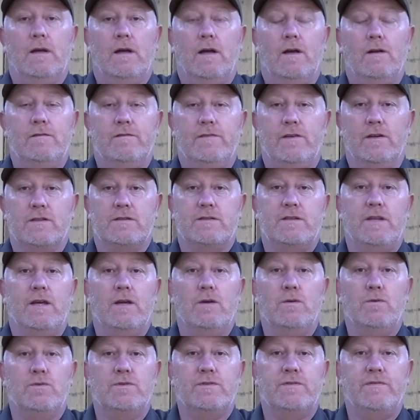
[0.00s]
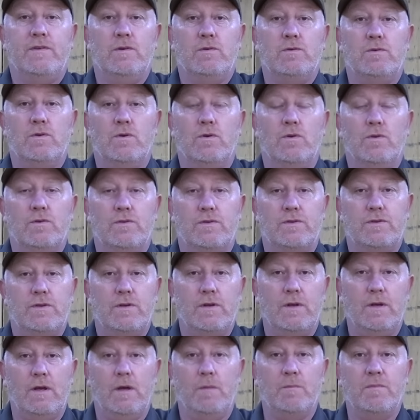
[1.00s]
Outfits, tails, field notes,
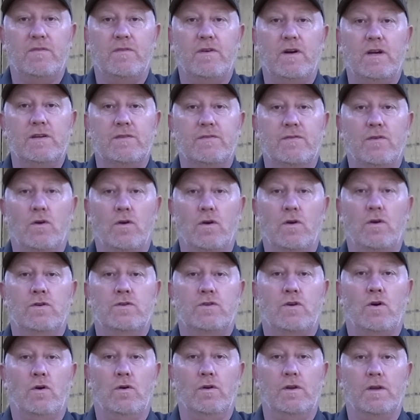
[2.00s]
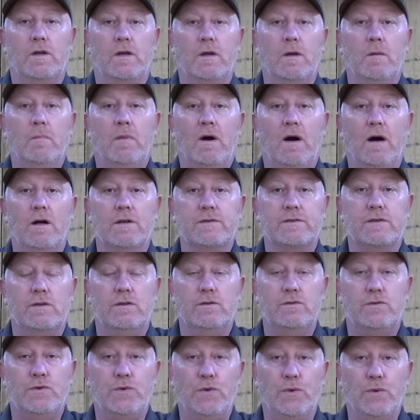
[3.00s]
improvised fox calling, part
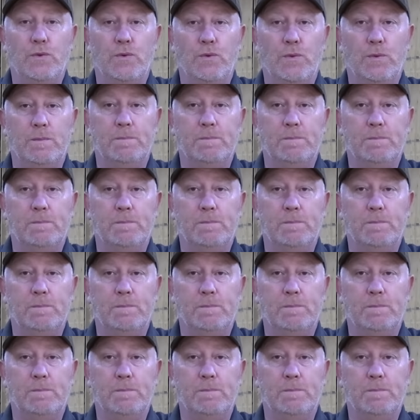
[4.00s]
2.